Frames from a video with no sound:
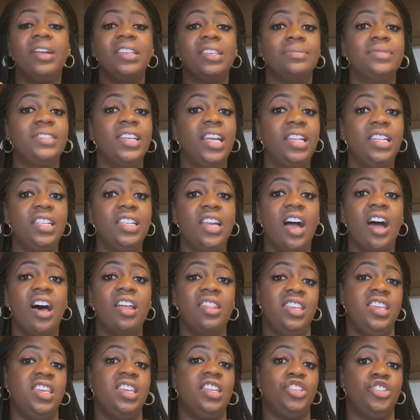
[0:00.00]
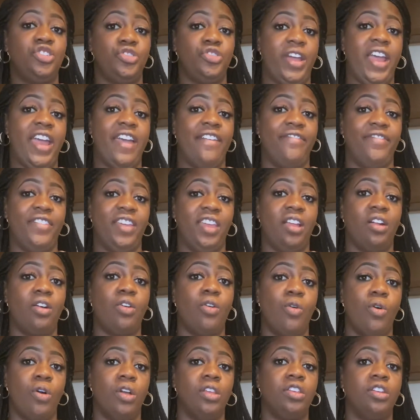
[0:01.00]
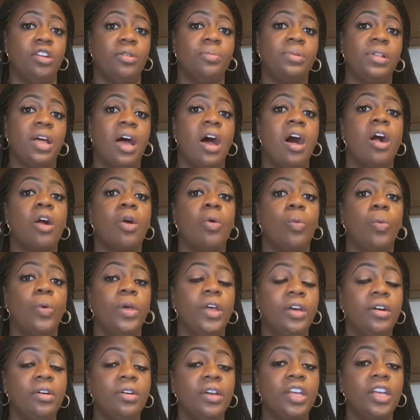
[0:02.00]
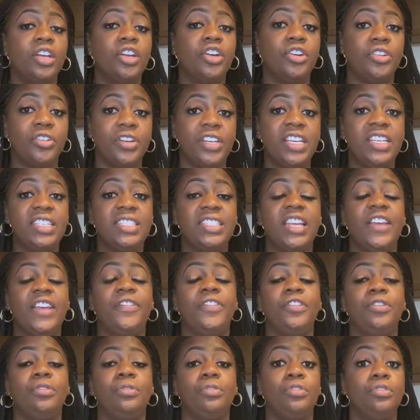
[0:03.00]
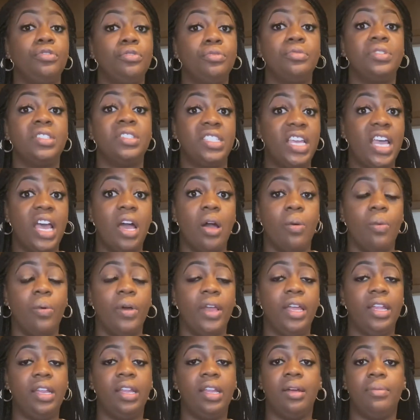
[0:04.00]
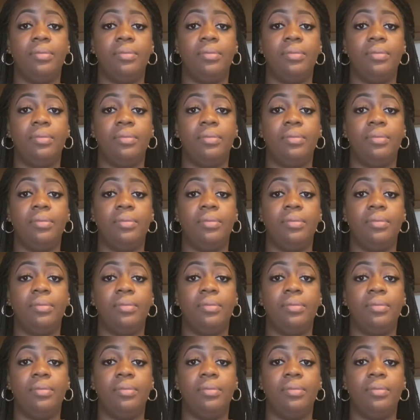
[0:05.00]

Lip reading: And I'm telling y'all, the traffic on your blog will increase if you use Tailwind.